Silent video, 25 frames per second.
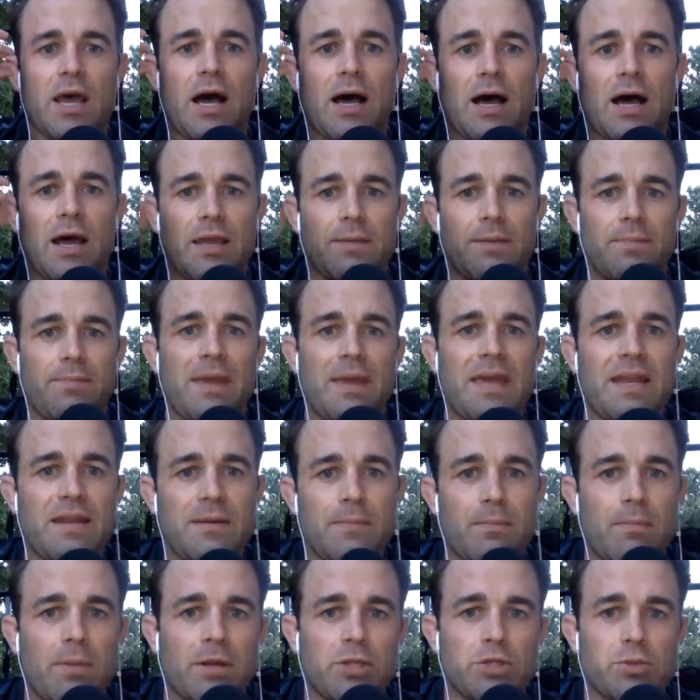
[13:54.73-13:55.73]
it made it
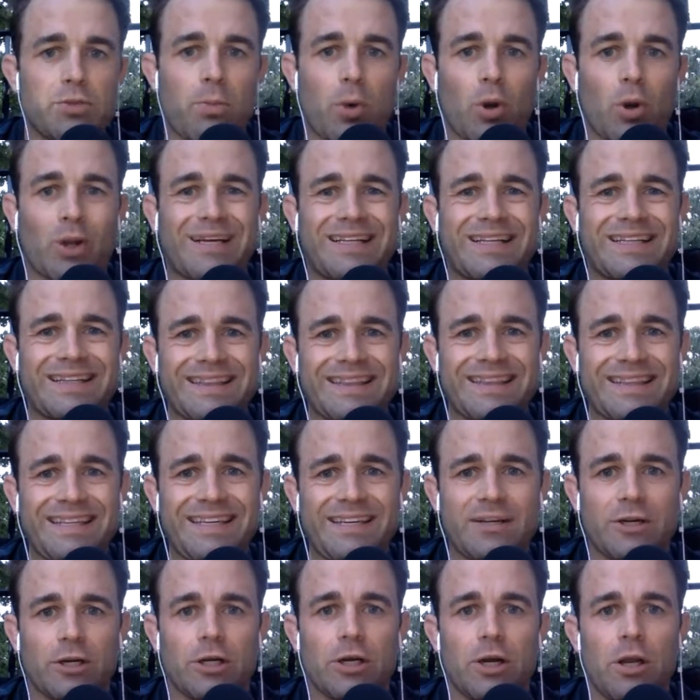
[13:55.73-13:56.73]
much more
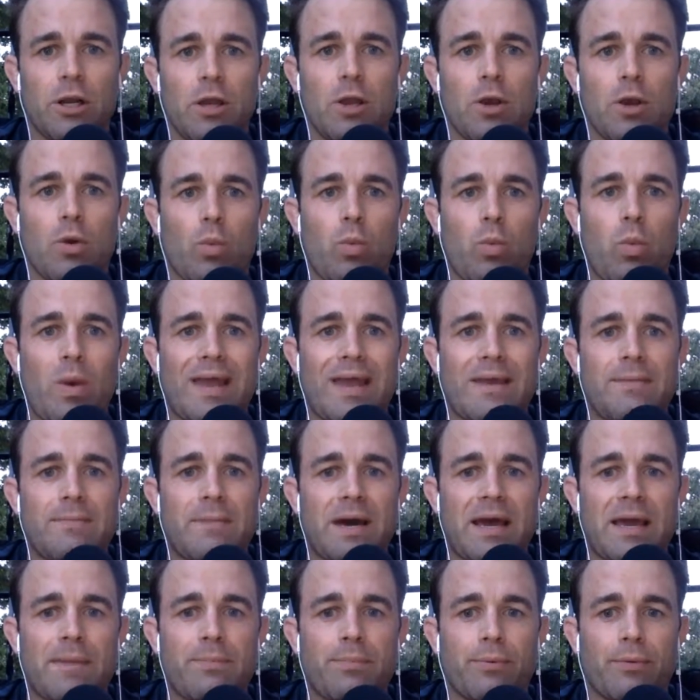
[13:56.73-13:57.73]
clear when
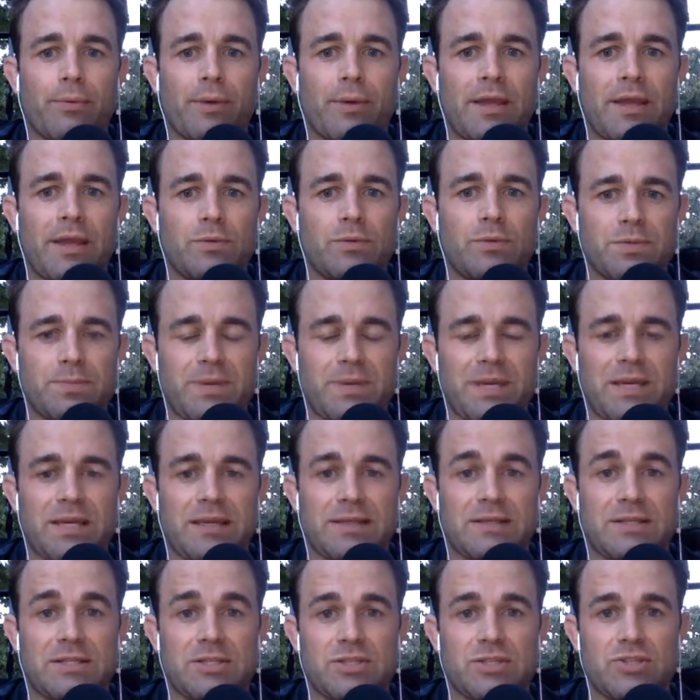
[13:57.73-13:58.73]
my brain was being
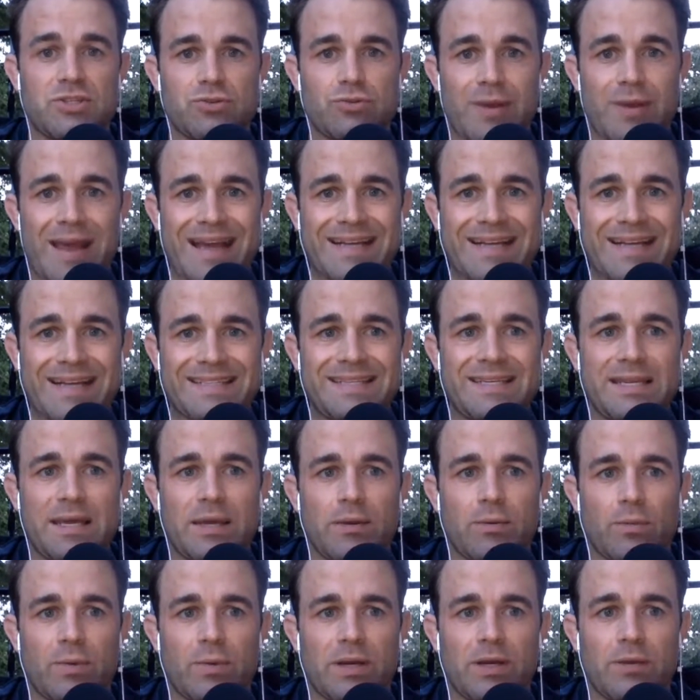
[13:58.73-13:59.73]
distracted
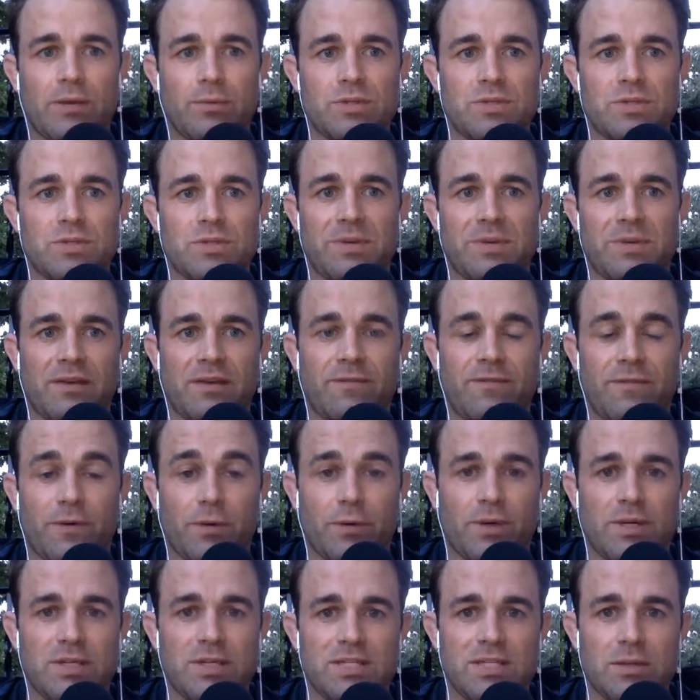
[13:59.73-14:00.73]
and when it was being
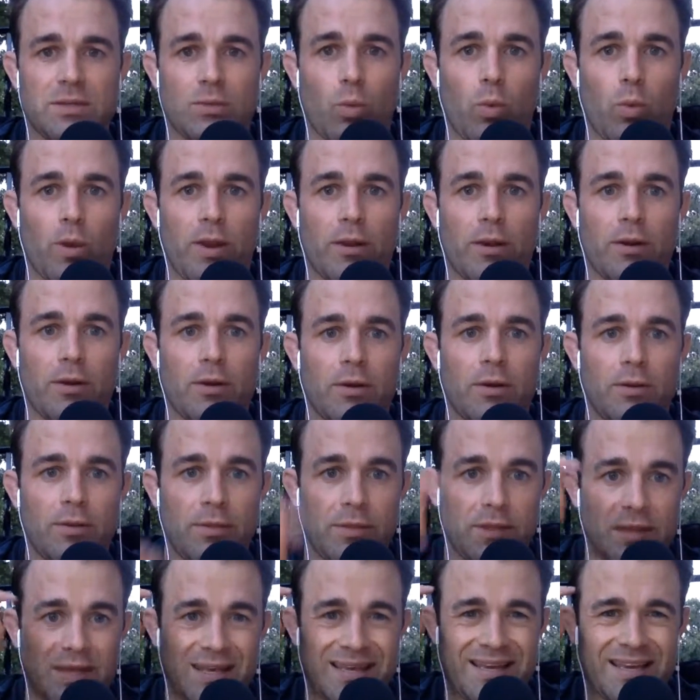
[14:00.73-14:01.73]
focused, and where
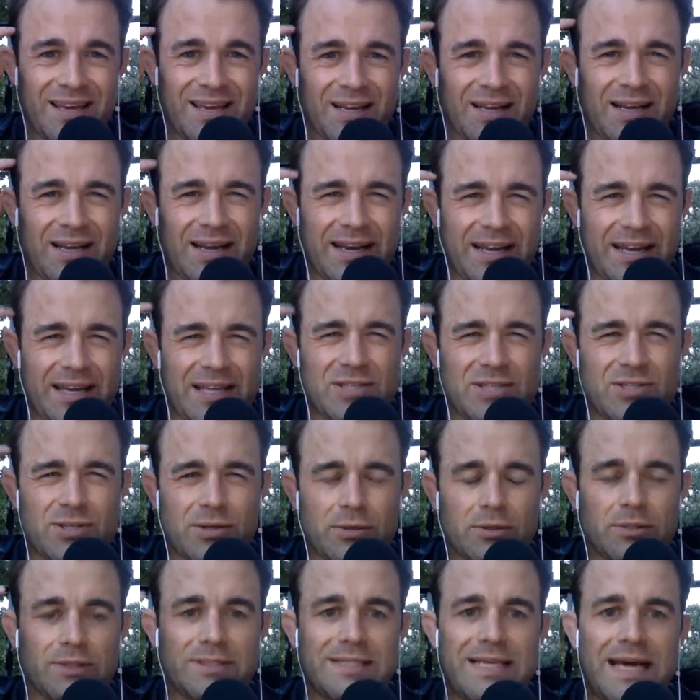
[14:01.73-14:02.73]
the kind of
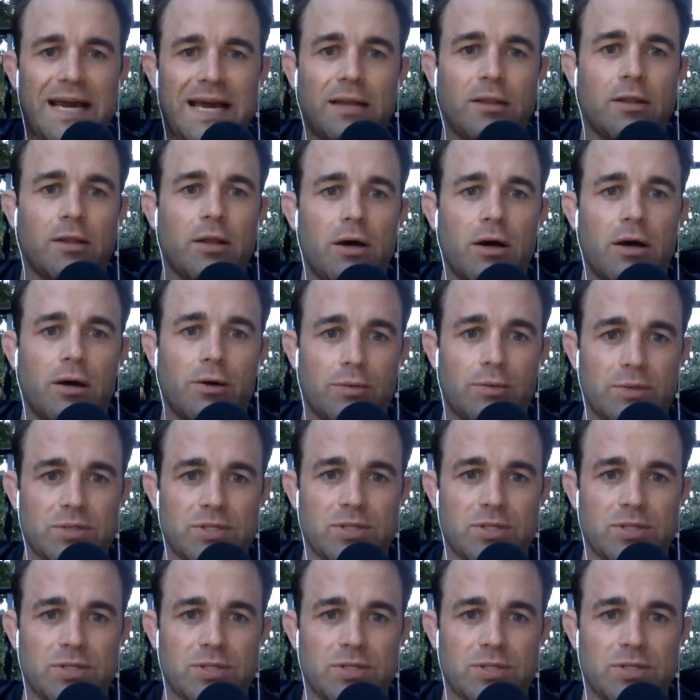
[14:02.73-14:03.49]
internal dialogue was